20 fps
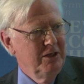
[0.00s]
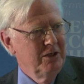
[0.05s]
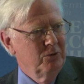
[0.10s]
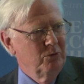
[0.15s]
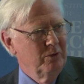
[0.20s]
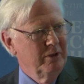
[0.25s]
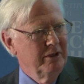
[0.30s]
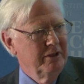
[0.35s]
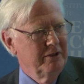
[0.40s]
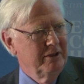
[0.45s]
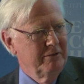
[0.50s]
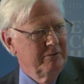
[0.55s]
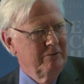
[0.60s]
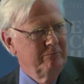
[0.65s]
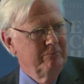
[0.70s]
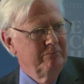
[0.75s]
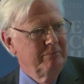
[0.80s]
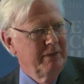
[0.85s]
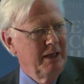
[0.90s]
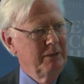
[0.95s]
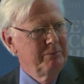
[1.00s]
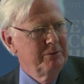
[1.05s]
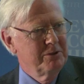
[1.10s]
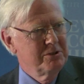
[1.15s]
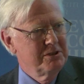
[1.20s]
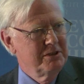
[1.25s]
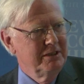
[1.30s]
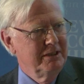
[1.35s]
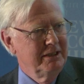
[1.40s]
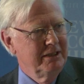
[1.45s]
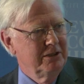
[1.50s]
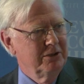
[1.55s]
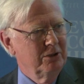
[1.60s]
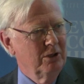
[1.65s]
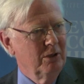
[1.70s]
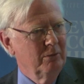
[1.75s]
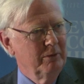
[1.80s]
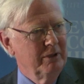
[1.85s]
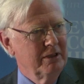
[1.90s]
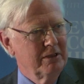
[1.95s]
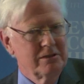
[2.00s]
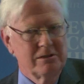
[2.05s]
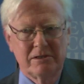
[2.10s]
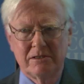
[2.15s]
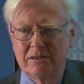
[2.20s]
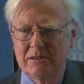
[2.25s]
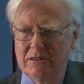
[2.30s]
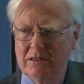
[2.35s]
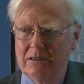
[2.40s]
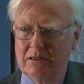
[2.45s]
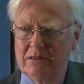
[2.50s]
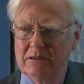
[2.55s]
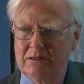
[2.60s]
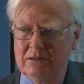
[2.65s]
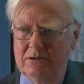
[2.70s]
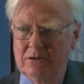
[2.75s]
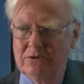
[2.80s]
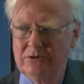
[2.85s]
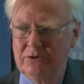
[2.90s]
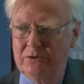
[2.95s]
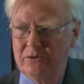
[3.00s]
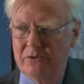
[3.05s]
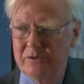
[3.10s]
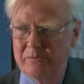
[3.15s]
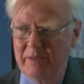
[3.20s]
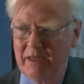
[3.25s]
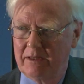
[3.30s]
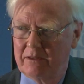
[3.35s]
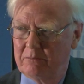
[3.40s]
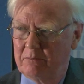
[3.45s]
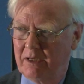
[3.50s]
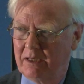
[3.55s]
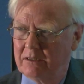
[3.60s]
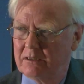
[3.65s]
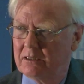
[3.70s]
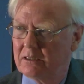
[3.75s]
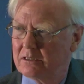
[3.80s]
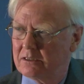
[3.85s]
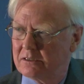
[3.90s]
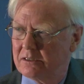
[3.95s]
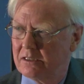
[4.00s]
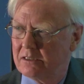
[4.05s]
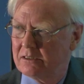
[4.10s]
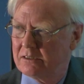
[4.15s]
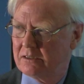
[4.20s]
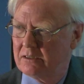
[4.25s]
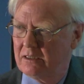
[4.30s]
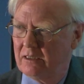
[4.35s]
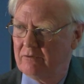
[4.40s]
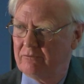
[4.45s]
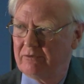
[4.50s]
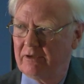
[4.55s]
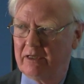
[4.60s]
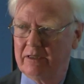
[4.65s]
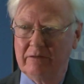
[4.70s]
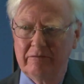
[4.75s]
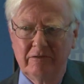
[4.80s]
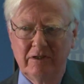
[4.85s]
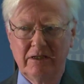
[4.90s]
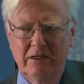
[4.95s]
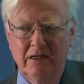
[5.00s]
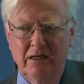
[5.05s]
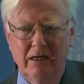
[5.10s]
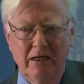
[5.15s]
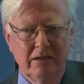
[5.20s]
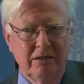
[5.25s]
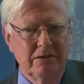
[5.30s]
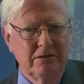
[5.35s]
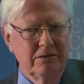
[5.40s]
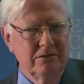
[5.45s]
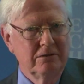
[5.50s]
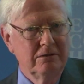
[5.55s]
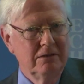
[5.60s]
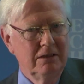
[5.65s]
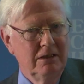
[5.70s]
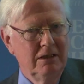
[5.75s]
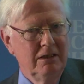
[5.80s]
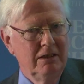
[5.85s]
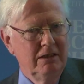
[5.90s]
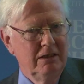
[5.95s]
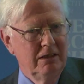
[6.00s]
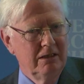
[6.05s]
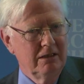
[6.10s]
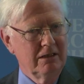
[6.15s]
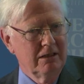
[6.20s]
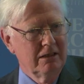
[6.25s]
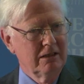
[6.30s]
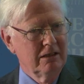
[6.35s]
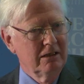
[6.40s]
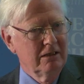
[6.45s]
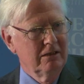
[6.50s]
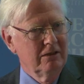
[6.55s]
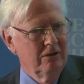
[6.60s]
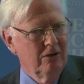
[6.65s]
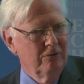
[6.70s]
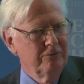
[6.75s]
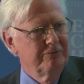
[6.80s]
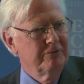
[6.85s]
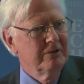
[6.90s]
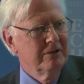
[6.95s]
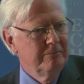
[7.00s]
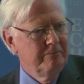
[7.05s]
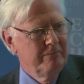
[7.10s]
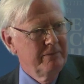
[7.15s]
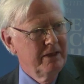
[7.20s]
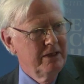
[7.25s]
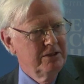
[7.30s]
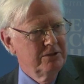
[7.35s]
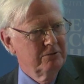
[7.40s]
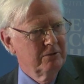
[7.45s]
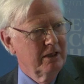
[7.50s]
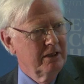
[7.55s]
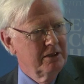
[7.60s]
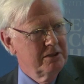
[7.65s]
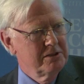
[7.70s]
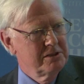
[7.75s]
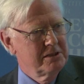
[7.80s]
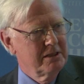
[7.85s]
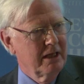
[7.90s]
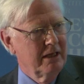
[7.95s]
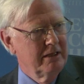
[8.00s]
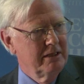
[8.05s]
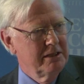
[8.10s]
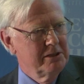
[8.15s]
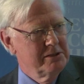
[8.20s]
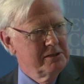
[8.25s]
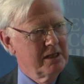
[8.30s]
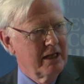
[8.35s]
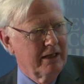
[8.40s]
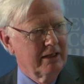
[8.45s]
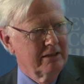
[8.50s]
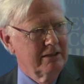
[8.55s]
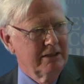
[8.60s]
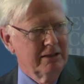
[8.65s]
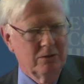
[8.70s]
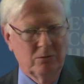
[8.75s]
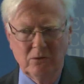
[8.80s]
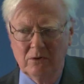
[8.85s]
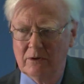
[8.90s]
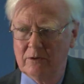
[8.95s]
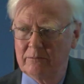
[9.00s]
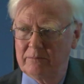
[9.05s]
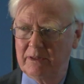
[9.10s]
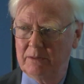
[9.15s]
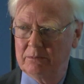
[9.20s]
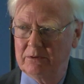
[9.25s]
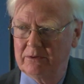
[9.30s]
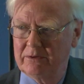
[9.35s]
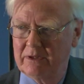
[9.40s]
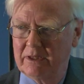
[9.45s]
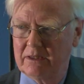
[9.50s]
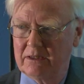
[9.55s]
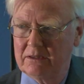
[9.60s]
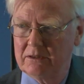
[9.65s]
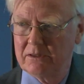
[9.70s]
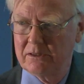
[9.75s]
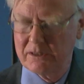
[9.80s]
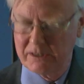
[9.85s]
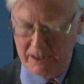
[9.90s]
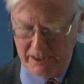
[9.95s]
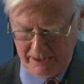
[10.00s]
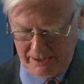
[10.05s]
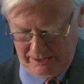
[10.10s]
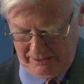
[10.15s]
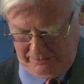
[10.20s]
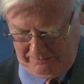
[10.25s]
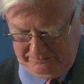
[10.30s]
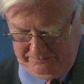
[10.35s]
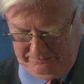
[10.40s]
with papers in economics that don't use mathematics is that I find it very hard to uh, often to understand exactly what people think they're saying.